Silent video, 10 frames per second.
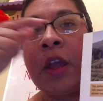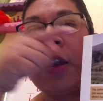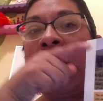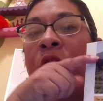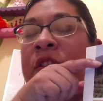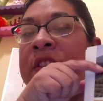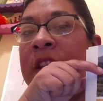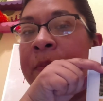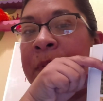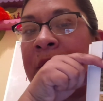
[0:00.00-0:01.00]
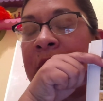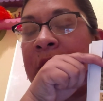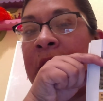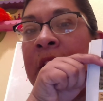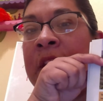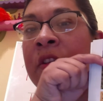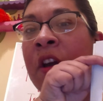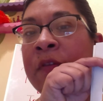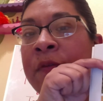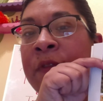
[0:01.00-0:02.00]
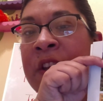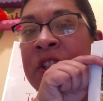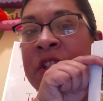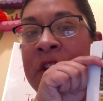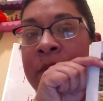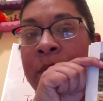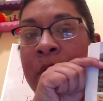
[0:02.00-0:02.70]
Now, typically in nonfiction